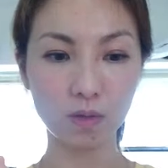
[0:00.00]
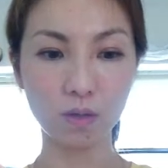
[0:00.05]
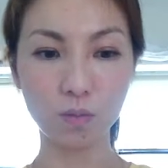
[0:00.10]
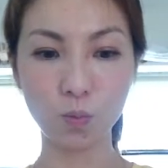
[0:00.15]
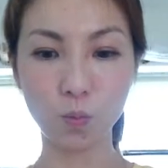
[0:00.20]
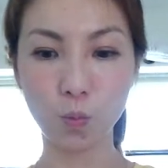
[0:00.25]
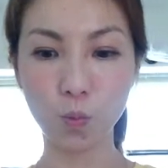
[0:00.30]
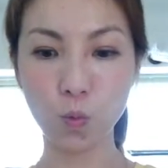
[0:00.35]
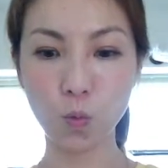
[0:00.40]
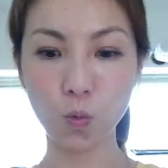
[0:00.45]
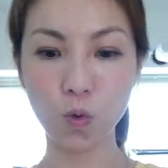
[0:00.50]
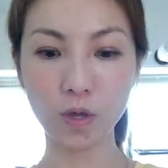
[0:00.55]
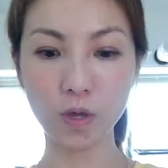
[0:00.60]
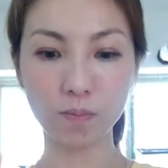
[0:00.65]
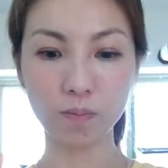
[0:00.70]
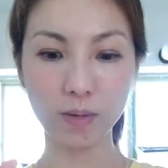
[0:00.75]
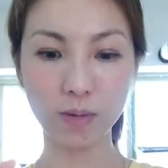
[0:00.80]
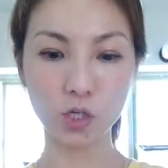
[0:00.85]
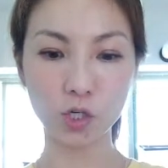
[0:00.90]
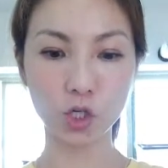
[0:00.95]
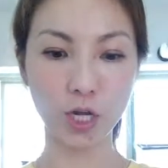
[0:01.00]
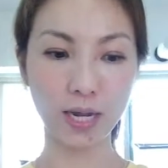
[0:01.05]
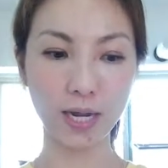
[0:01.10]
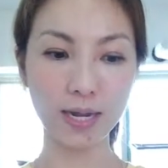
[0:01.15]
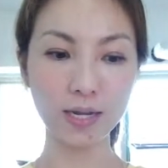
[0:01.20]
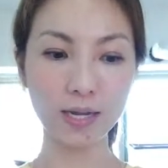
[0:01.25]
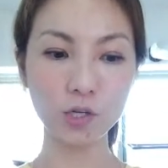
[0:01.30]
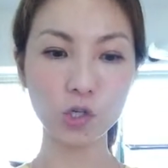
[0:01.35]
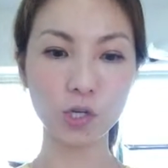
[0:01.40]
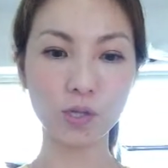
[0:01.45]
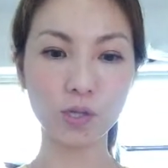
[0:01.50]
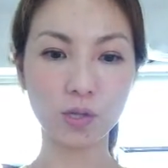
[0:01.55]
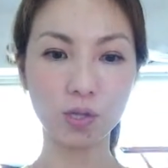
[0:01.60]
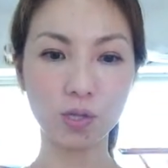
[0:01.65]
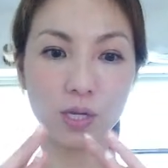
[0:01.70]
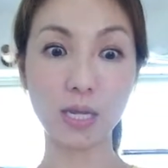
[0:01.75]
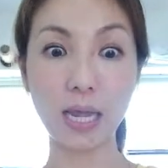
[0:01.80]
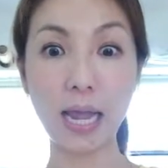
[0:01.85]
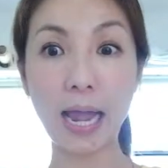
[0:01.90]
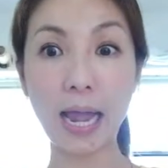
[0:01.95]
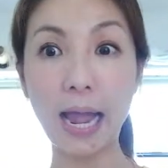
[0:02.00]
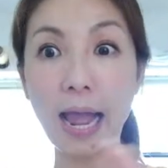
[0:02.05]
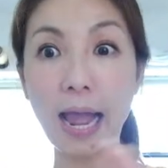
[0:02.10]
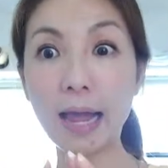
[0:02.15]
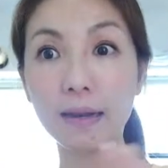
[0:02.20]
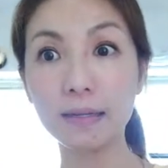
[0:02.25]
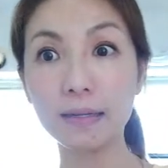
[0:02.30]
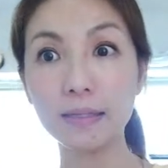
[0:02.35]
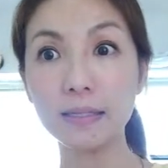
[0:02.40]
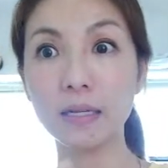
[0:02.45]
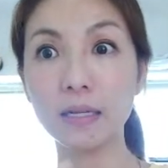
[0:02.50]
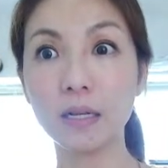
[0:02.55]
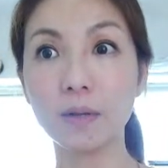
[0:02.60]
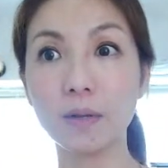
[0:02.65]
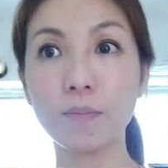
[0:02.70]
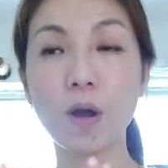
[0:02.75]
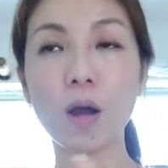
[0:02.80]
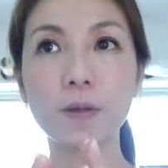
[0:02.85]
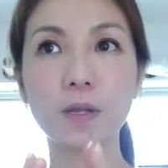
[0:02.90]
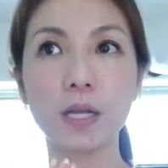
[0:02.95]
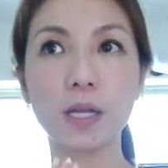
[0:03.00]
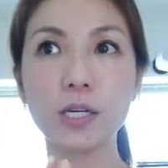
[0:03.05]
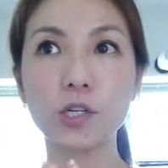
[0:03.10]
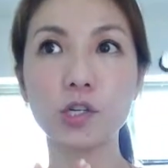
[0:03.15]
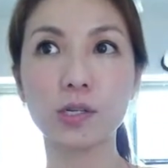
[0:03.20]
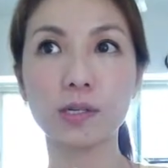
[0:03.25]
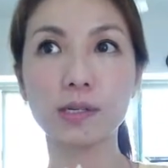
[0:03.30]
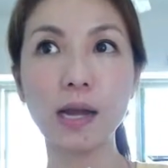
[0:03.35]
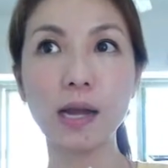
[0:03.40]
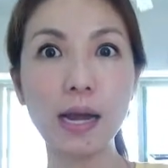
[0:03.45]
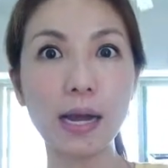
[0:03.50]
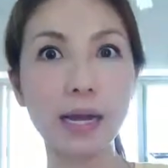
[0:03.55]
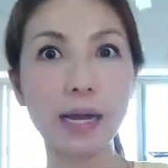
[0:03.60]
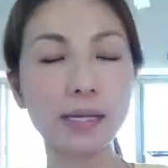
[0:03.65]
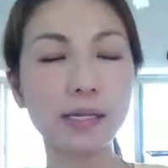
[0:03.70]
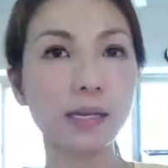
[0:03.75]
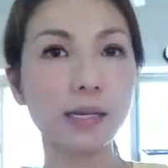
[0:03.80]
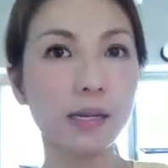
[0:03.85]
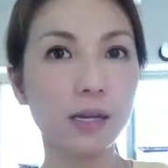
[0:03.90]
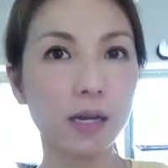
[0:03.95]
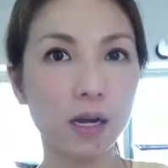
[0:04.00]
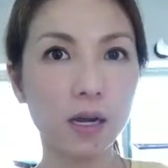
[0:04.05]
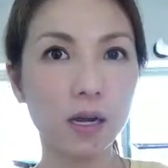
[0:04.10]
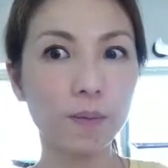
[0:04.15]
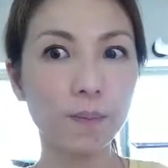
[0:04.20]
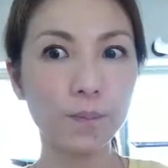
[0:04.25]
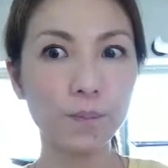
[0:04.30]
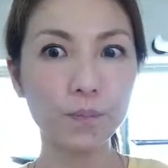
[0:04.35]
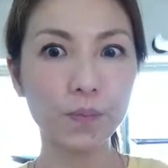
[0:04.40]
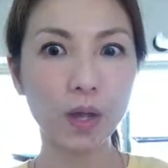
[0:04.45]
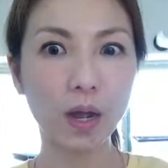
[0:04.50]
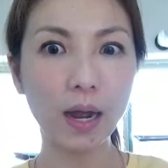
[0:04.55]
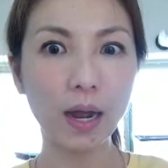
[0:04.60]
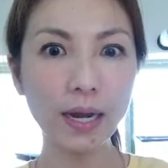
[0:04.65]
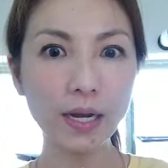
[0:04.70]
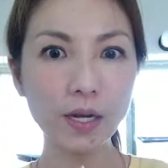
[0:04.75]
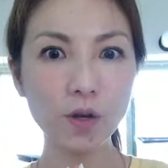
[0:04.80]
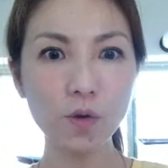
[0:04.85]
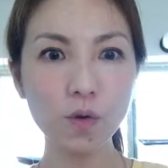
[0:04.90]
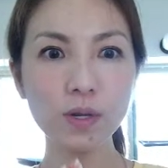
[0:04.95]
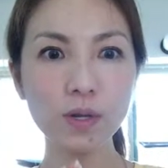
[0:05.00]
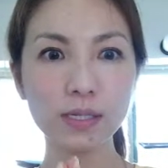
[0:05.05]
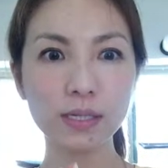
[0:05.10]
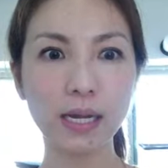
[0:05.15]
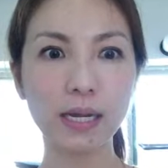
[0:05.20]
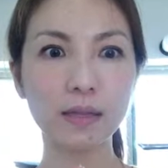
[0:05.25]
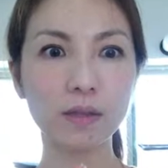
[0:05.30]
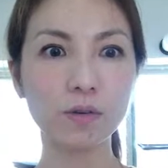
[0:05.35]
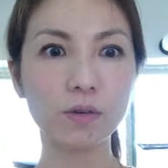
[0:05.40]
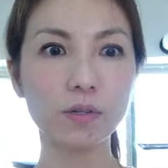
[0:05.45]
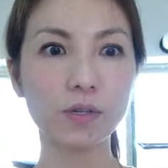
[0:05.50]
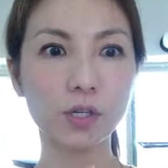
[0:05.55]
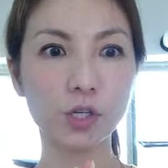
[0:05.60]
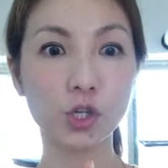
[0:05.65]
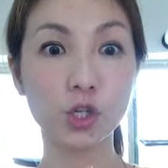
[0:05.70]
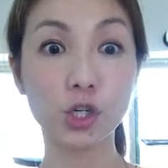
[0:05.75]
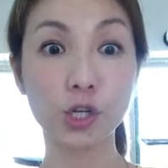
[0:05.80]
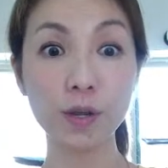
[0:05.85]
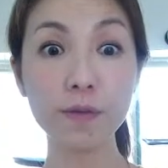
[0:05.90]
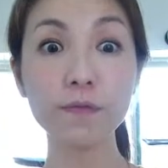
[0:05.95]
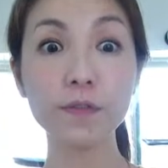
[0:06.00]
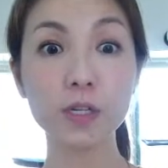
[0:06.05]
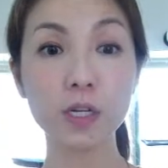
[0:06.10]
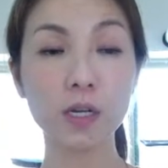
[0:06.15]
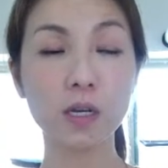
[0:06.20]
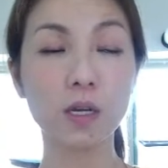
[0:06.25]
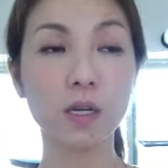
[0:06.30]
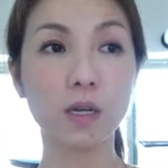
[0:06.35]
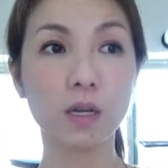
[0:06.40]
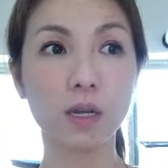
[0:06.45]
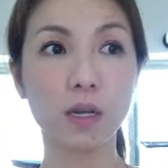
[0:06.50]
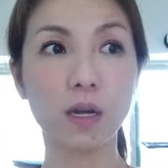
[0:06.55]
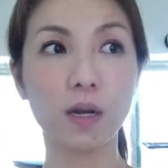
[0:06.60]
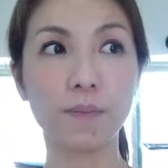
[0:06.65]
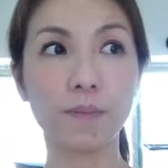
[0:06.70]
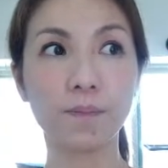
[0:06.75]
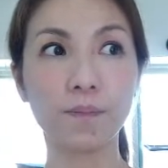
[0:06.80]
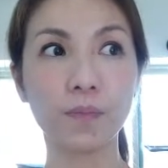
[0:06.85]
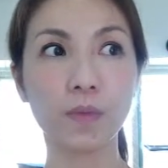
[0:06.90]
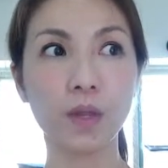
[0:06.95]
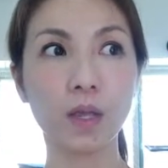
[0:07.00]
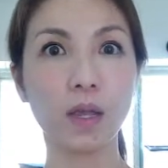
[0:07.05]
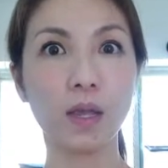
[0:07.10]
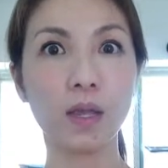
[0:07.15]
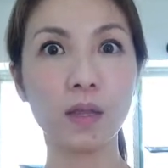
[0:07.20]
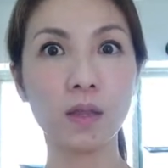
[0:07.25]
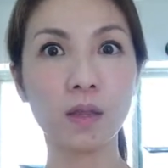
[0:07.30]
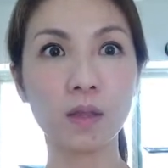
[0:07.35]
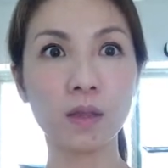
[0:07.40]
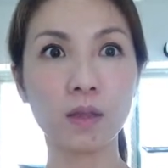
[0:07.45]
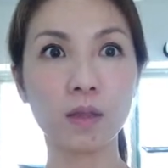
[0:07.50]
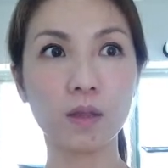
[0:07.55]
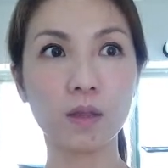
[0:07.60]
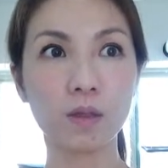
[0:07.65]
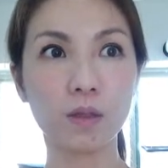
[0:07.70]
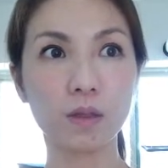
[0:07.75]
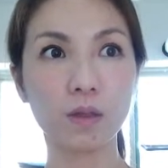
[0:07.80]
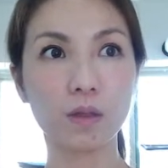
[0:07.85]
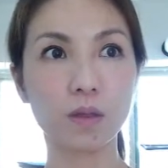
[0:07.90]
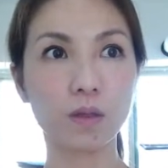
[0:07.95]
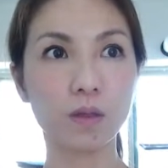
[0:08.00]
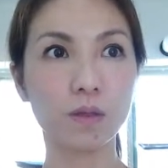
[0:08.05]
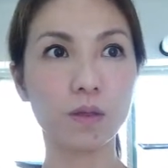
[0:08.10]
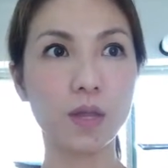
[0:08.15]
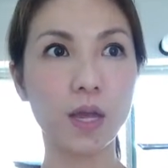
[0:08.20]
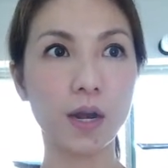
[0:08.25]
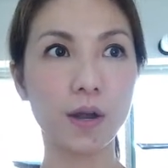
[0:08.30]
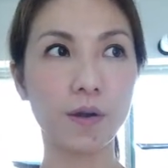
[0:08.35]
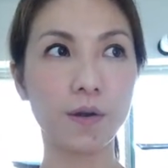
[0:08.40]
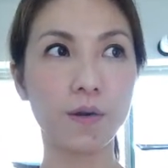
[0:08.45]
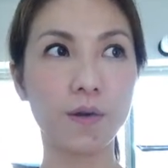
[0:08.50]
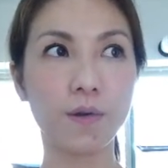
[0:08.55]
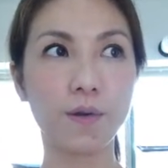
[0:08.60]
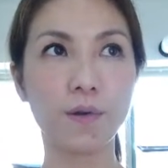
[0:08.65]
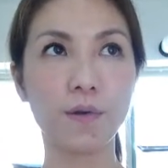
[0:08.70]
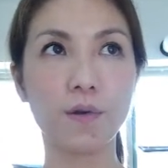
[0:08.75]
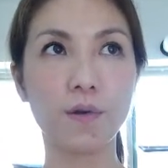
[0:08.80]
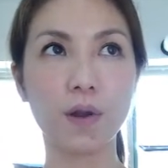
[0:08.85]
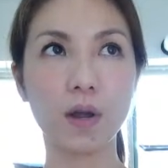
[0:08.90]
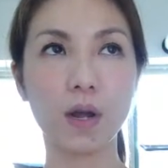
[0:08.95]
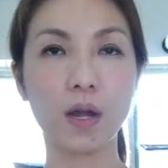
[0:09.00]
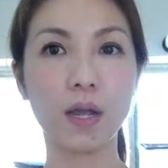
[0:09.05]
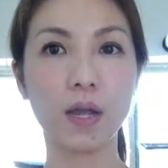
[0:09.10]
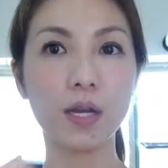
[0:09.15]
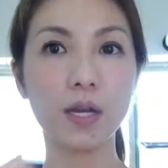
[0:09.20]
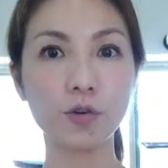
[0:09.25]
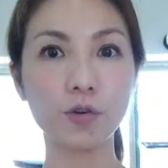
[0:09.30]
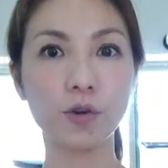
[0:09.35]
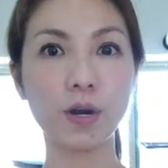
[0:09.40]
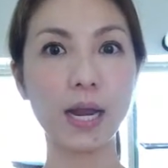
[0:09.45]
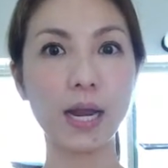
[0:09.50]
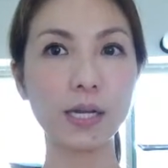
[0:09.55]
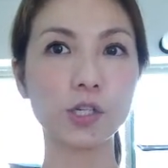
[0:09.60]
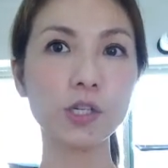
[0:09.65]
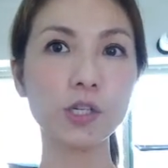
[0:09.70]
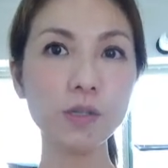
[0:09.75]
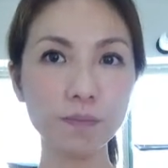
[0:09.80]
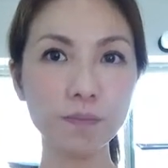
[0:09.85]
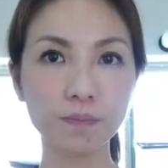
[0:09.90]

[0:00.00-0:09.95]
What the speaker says: with my change in the cat population size, I noticed that there's a shift in their interaction,